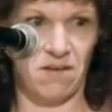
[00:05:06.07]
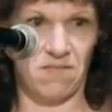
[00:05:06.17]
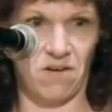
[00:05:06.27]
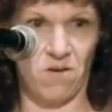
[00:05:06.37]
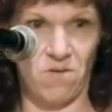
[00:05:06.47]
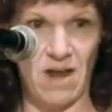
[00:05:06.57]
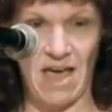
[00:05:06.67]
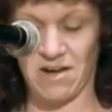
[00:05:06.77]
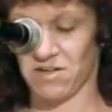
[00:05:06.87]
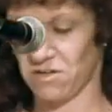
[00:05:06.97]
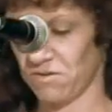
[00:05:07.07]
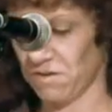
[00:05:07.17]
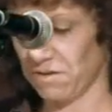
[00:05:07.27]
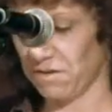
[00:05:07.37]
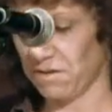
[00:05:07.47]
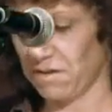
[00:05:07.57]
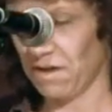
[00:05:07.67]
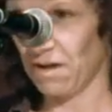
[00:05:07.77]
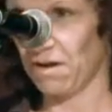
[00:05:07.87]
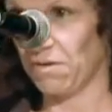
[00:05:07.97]
of our own attitude
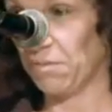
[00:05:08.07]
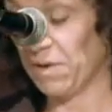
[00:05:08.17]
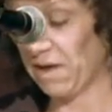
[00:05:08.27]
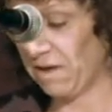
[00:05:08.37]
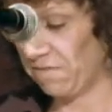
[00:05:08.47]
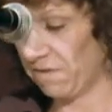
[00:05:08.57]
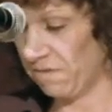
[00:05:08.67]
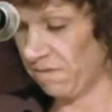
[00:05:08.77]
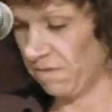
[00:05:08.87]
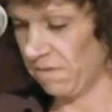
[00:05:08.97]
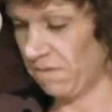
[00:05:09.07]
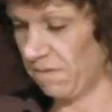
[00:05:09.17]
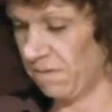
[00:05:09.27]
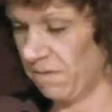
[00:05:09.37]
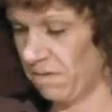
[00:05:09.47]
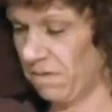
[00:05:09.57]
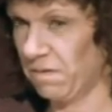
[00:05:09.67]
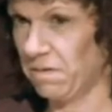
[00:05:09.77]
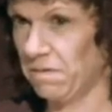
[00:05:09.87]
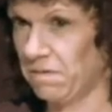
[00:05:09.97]
and our own behavior.
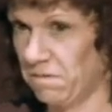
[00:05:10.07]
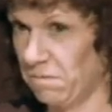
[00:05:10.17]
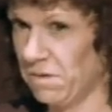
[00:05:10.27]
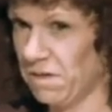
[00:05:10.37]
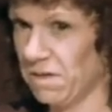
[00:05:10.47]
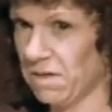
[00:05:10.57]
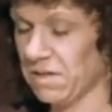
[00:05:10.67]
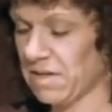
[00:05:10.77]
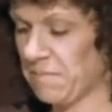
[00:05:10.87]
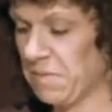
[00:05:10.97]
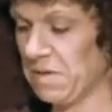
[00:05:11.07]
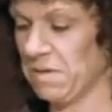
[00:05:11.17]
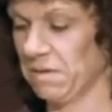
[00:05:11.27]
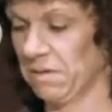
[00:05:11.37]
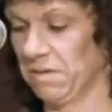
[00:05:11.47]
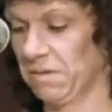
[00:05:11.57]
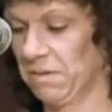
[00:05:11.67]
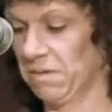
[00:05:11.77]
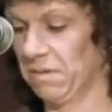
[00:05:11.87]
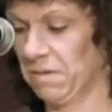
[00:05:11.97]
Do we accept it?
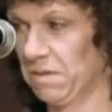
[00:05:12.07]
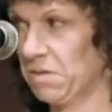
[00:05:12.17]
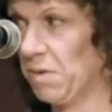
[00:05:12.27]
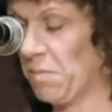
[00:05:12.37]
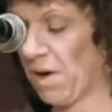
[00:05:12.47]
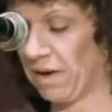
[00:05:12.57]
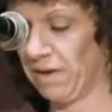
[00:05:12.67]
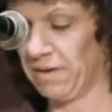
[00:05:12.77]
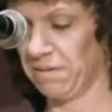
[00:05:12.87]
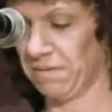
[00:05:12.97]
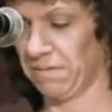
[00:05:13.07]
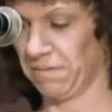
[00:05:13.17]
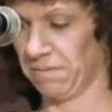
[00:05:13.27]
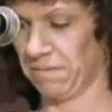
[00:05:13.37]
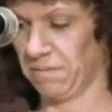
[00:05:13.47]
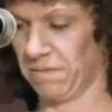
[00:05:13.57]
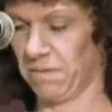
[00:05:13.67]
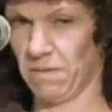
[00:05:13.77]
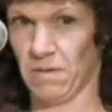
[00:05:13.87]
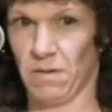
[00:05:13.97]
Do we model it?
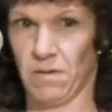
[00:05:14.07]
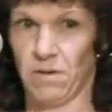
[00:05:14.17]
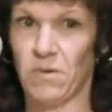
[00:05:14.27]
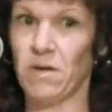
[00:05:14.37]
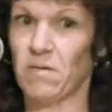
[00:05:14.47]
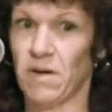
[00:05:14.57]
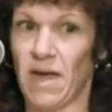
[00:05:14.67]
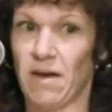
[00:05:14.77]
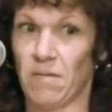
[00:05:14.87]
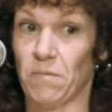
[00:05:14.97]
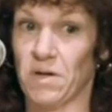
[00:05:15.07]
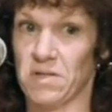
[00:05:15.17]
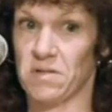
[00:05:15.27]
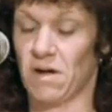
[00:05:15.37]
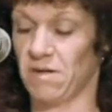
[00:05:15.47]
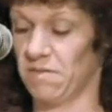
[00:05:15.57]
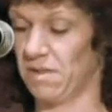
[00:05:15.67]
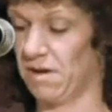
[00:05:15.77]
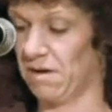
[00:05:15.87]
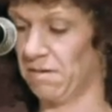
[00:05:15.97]
Or do we create it when it's not
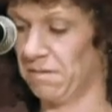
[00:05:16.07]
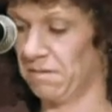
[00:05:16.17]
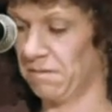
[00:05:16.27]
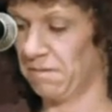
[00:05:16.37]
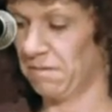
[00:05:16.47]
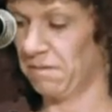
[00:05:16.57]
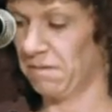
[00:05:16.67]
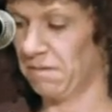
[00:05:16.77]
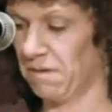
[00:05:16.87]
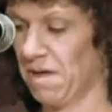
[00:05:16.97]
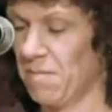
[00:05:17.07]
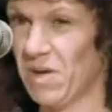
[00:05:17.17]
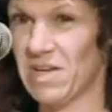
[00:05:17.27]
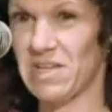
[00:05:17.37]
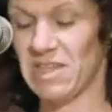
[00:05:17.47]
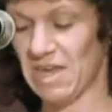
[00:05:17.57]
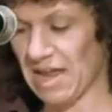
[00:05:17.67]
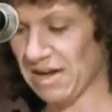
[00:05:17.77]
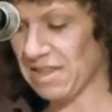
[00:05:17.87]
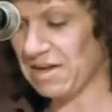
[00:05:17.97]
even there? Because at the
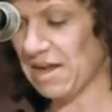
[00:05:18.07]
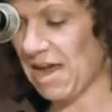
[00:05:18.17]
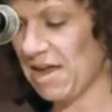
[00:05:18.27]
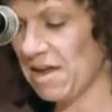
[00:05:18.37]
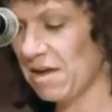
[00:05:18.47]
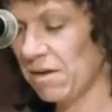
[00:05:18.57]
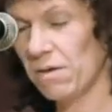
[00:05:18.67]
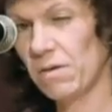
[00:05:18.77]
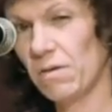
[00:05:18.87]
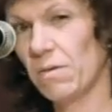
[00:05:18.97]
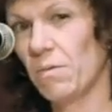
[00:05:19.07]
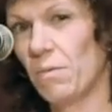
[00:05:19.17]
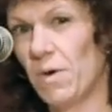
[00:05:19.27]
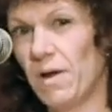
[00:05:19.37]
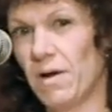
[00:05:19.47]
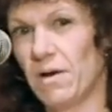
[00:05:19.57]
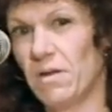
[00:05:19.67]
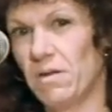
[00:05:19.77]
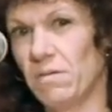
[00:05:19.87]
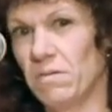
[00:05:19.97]
end of the day, what are
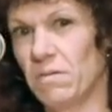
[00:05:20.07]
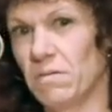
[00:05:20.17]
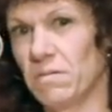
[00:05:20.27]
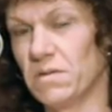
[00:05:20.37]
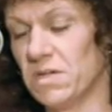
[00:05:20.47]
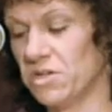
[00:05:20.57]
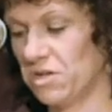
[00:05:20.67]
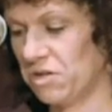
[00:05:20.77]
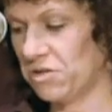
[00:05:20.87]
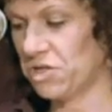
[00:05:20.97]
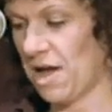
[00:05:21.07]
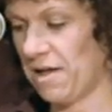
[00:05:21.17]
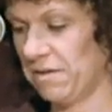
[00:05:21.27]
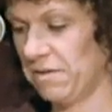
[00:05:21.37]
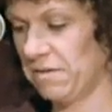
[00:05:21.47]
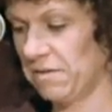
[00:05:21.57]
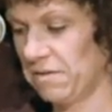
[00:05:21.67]
you teaching your child?